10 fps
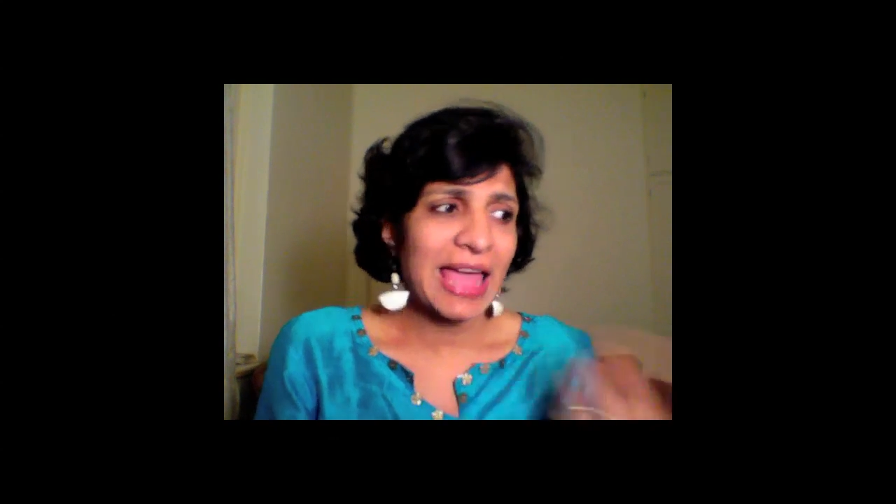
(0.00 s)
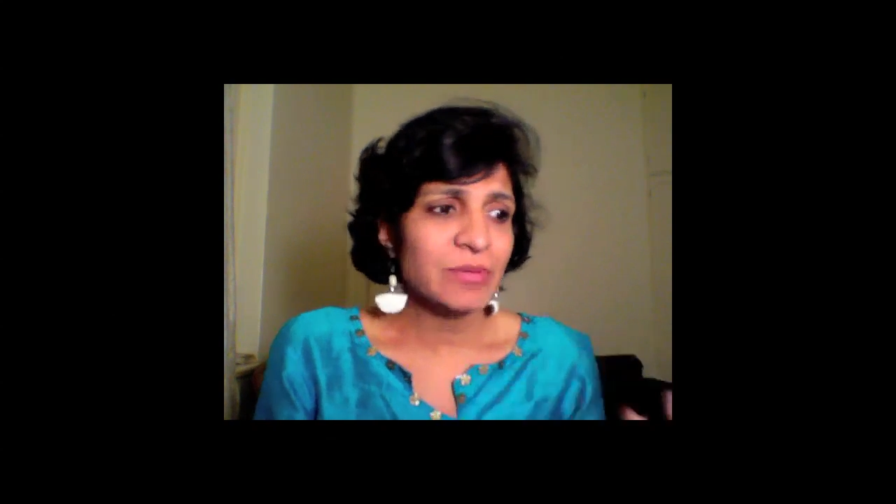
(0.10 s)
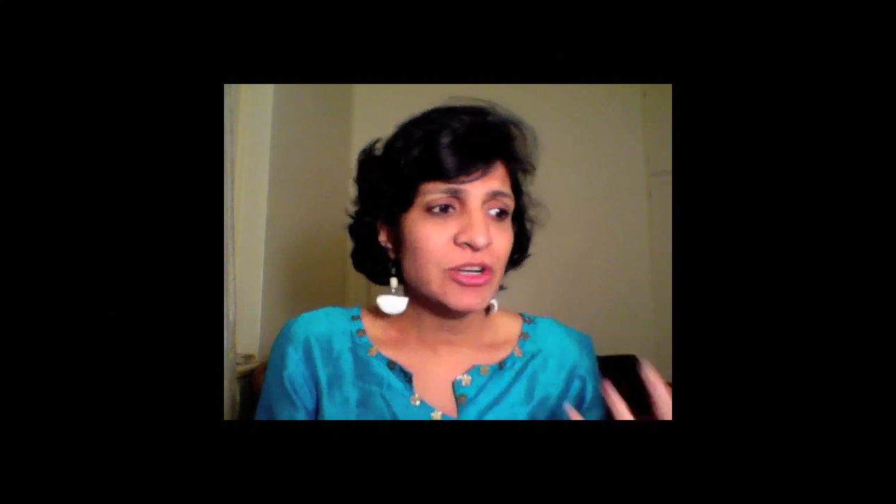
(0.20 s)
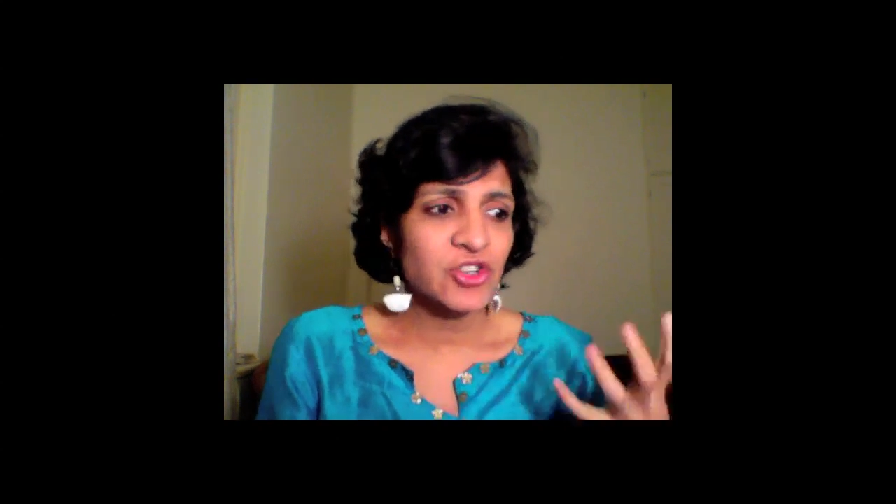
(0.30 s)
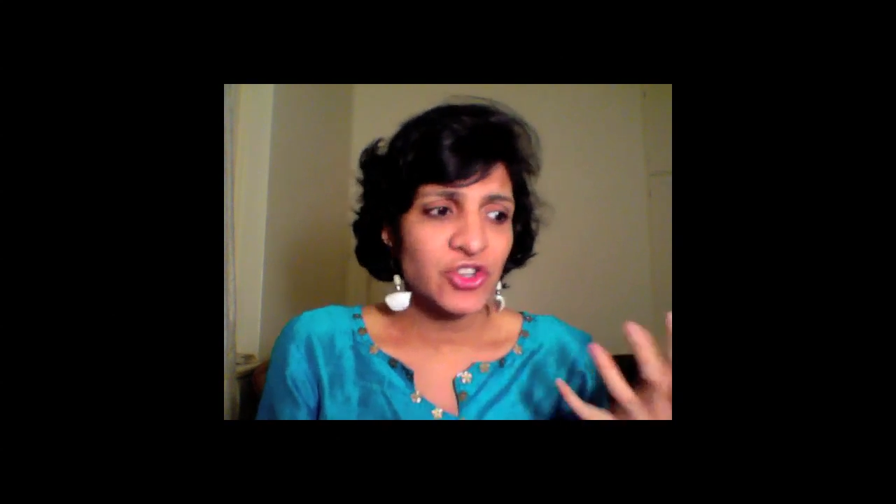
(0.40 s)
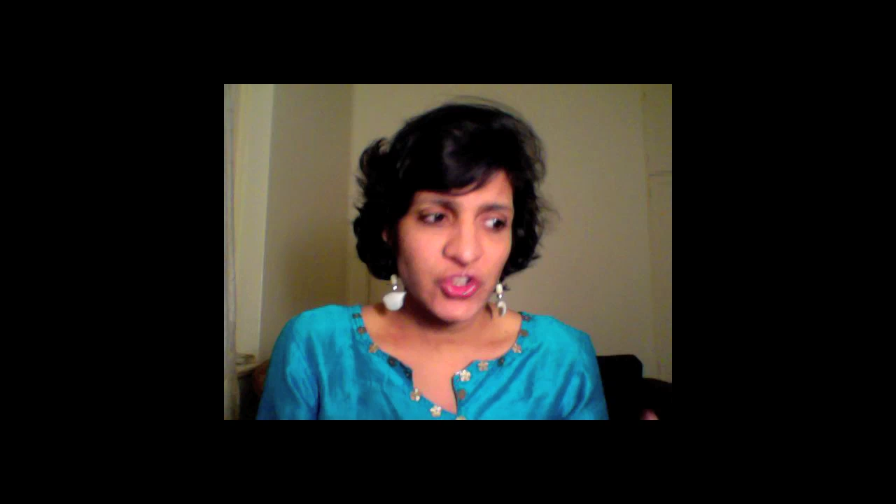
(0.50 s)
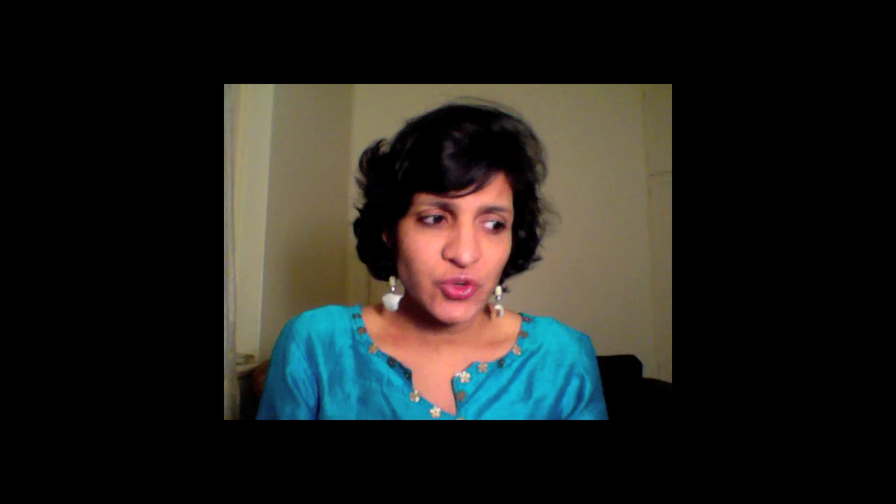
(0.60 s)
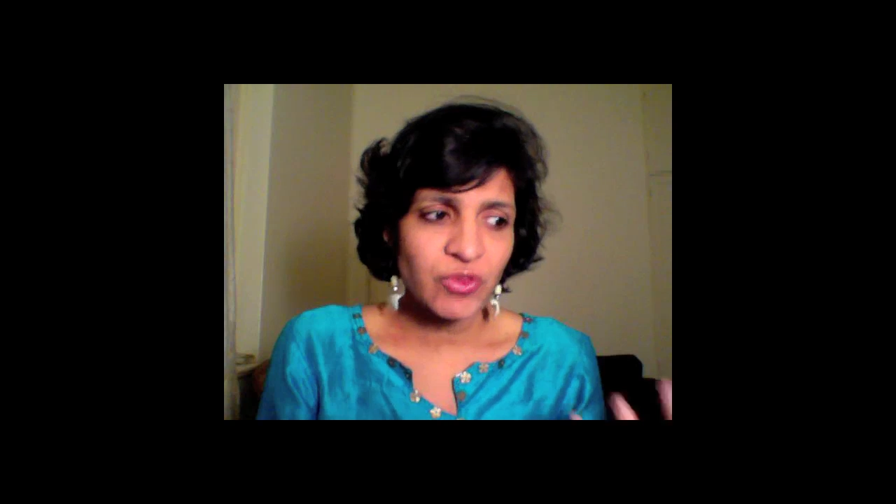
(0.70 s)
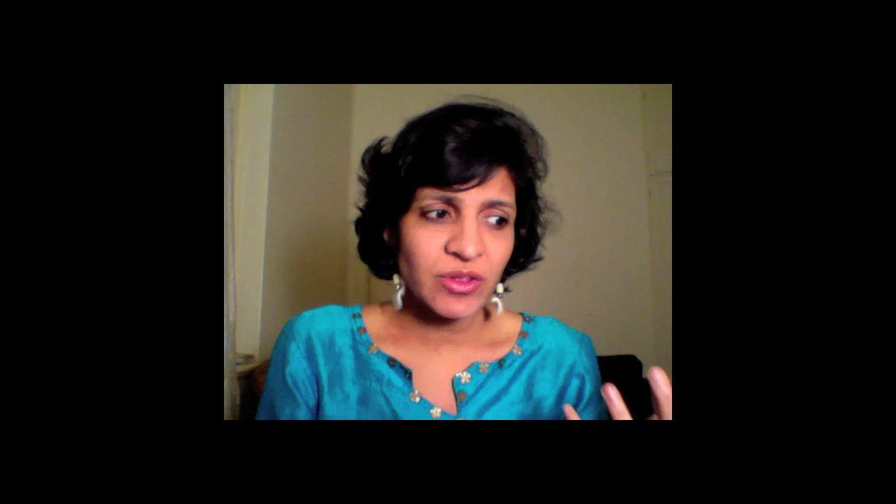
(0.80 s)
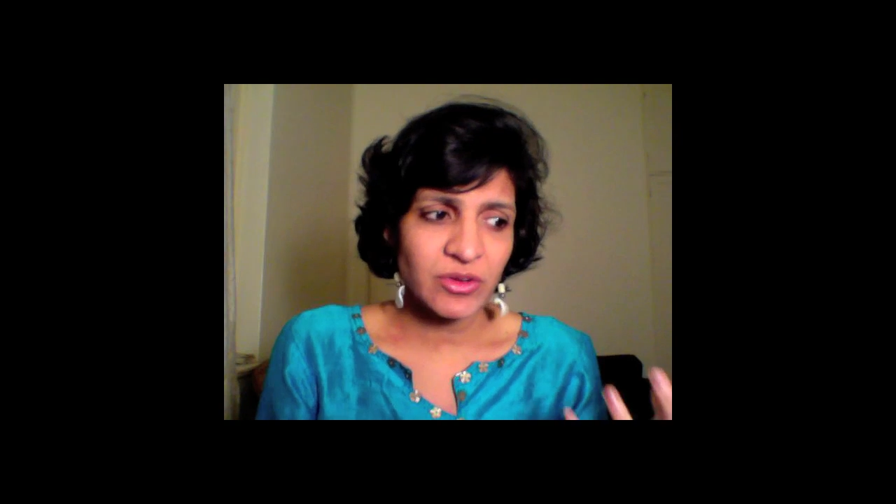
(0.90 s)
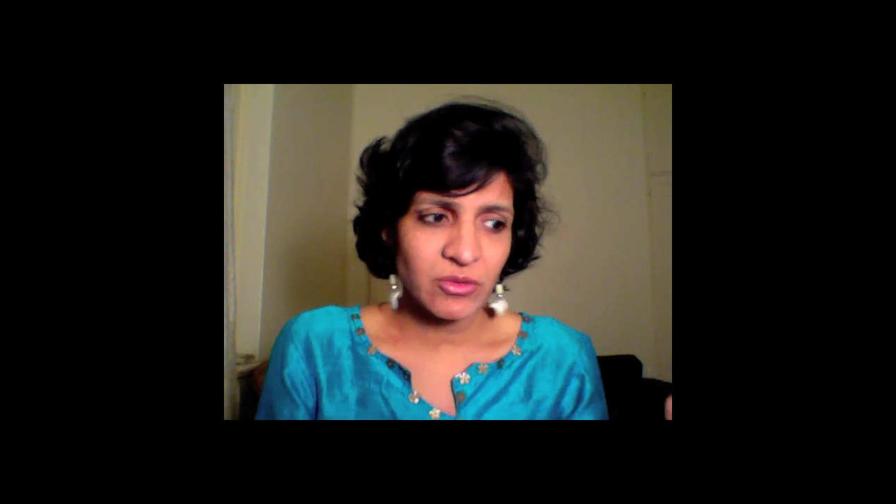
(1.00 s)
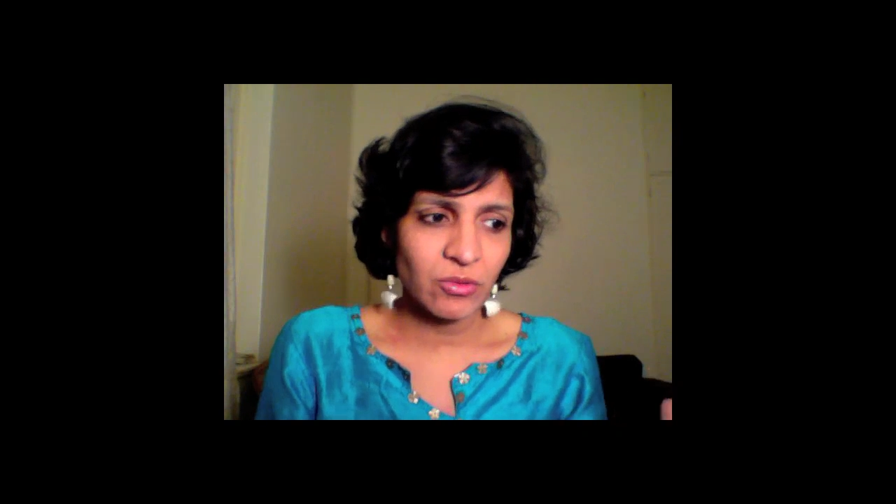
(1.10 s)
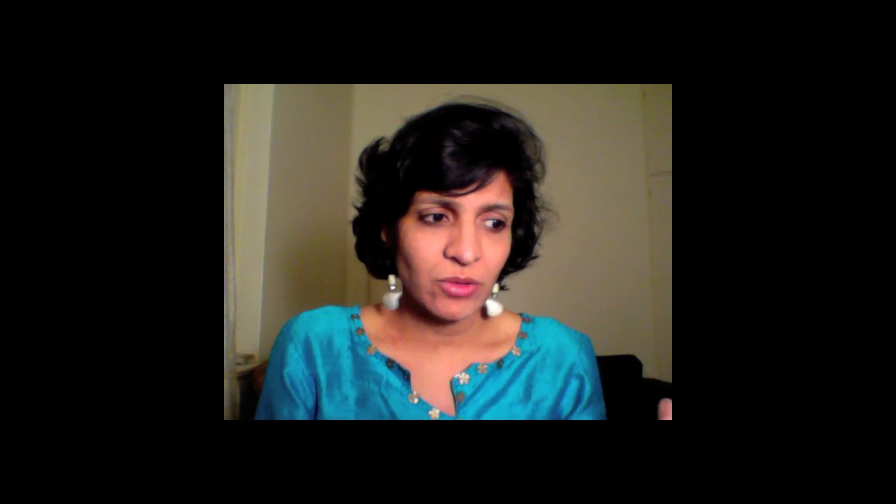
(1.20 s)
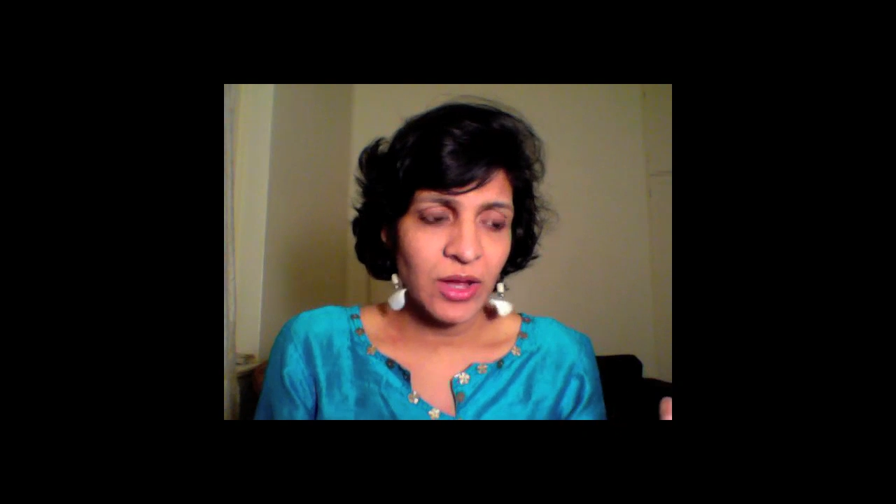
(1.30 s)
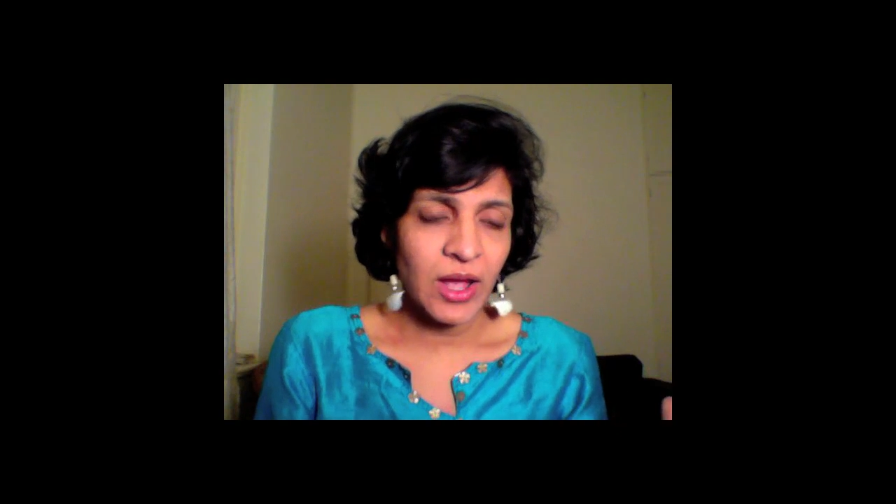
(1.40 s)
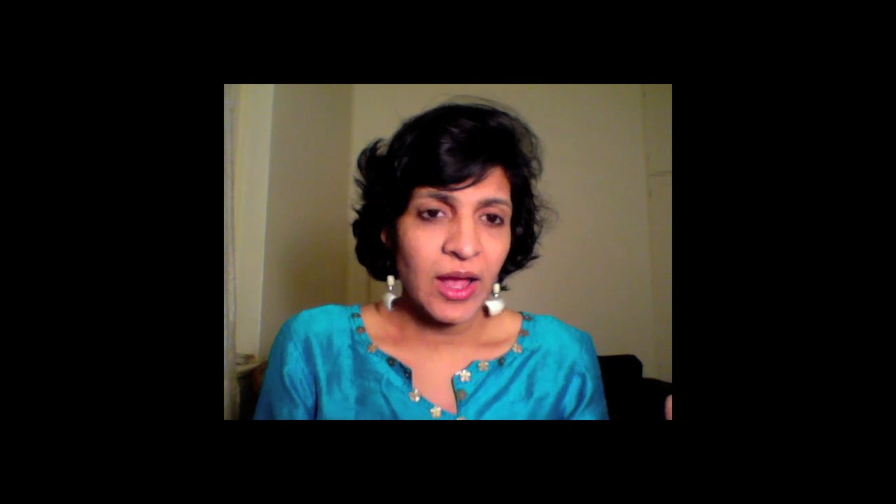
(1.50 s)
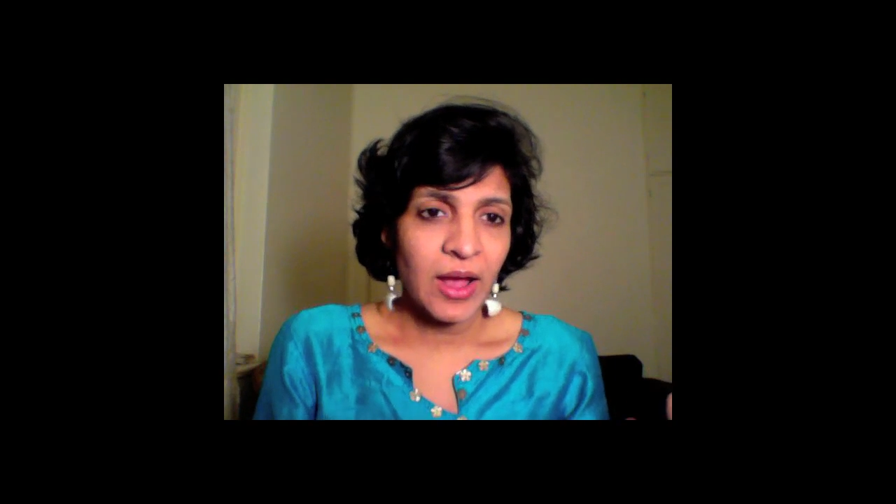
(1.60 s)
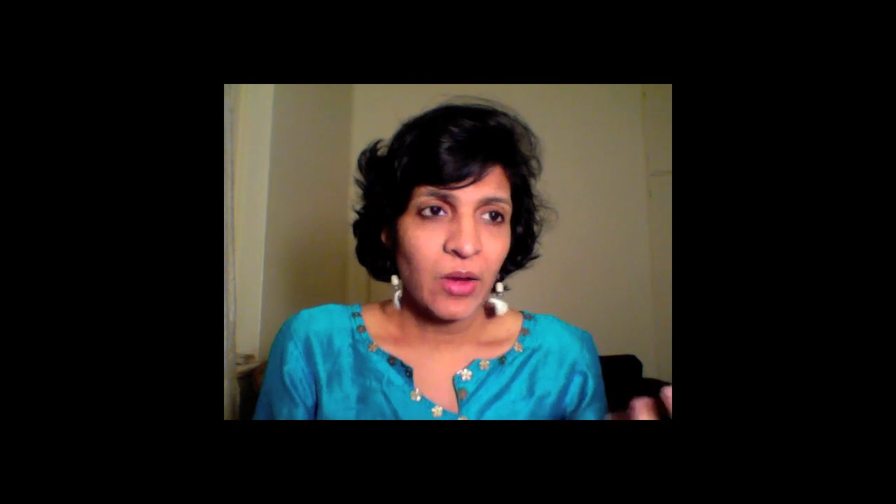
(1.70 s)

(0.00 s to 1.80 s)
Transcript: able to use a tool